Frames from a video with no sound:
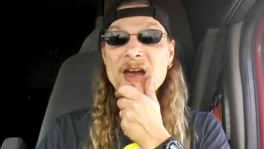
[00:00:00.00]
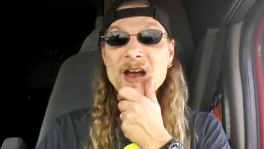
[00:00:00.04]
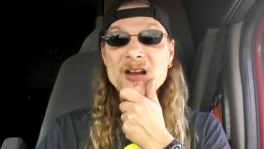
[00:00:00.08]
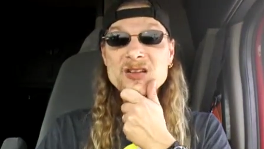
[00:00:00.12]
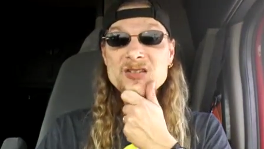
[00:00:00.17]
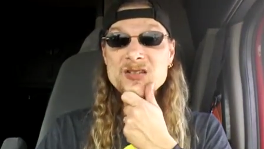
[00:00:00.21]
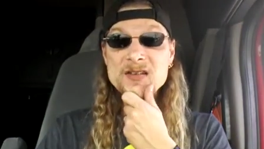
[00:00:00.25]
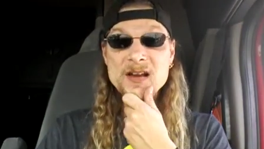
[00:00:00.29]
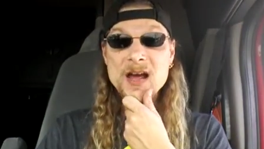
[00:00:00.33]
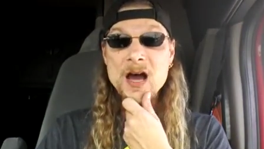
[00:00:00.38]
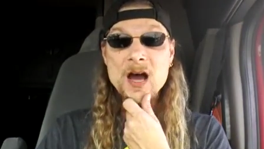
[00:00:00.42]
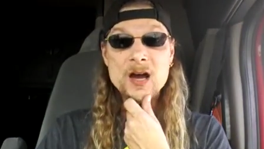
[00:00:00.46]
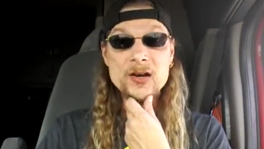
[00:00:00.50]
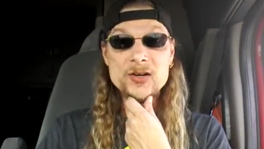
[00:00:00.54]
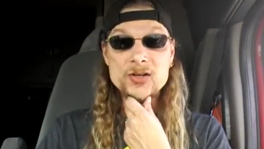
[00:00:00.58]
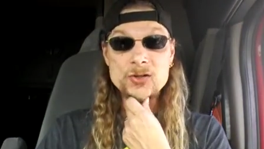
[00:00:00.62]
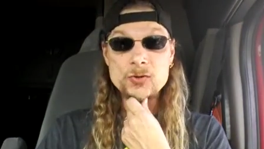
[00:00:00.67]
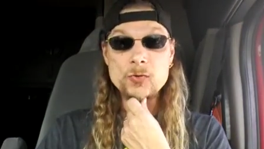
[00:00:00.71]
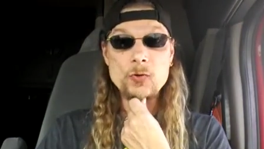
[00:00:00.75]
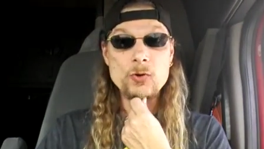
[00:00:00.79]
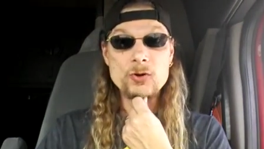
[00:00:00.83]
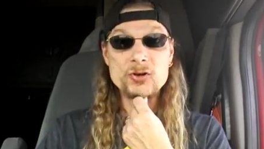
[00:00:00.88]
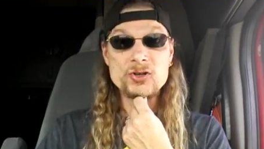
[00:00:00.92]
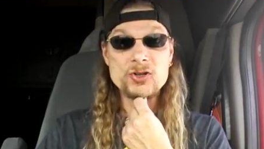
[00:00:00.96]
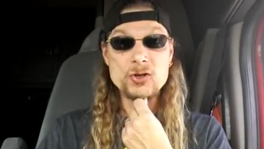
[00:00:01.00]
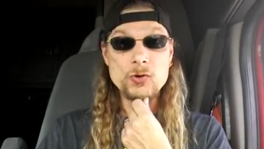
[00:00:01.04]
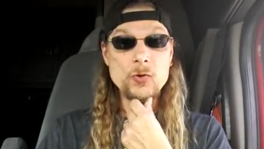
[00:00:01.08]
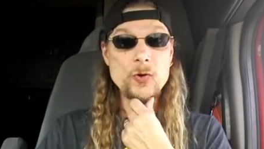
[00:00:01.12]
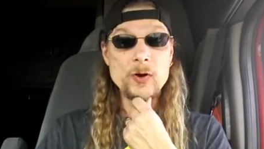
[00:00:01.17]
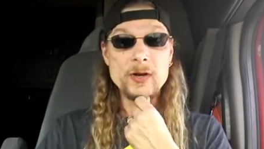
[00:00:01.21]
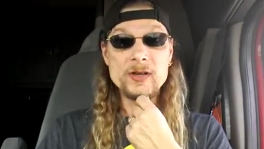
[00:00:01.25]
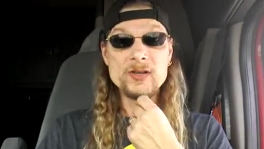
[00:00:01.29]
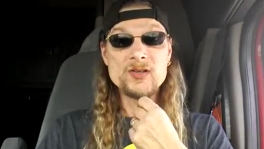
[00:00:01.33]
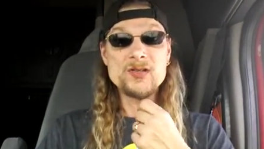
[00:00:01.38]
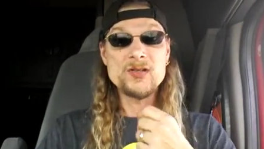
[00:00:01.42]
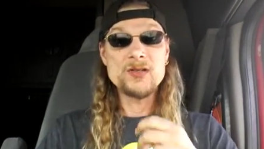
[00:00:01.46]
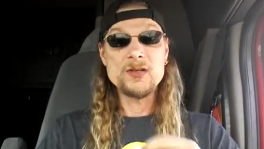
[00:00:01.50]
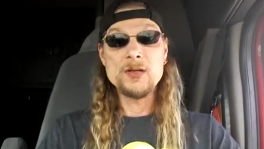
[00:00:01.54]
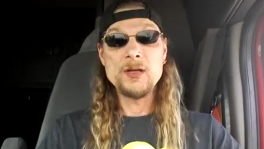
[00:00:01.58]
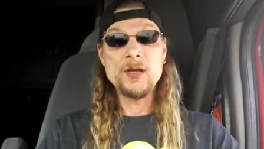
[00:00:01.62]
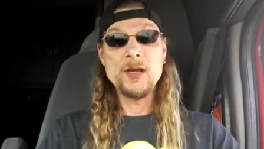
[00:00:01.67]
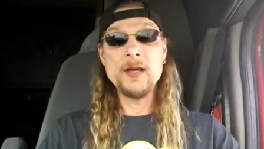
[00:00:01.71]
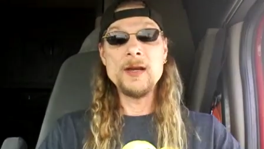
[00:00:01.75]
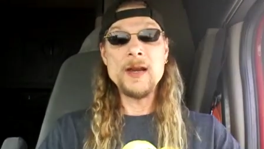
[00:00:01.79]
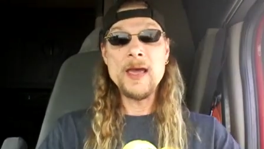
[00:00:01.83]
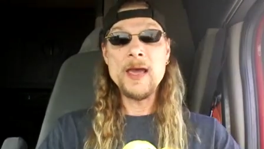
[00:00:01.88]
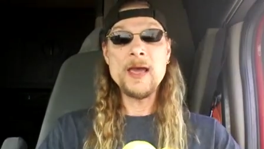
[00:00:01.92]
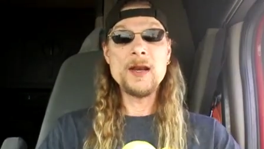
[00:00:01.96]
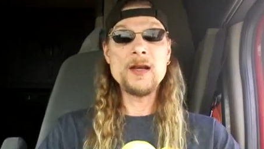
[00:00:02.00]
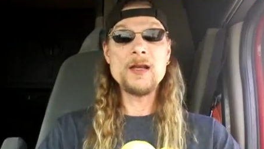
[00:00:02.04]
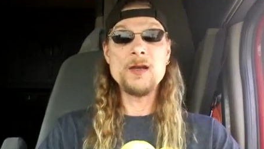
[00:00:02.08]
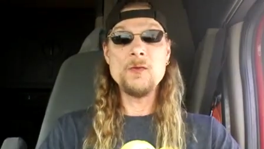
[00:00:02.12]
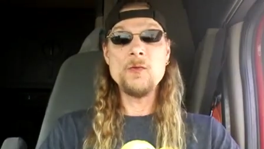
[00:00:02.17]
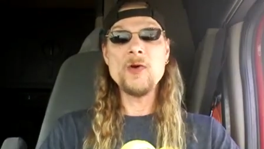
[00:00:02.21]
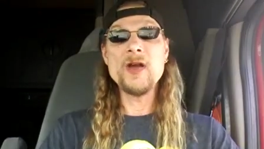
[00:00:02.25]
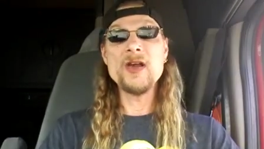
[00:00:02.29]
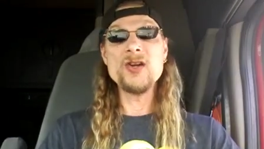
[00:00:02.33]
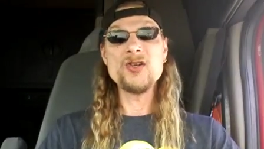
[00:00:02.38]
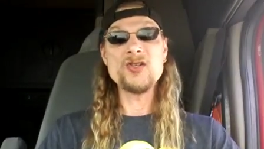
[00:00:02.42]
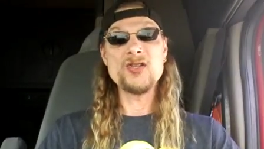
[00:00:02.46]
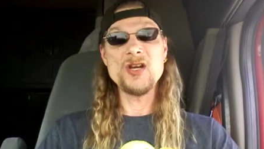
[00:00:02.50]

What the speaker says: it's not your choice in any way,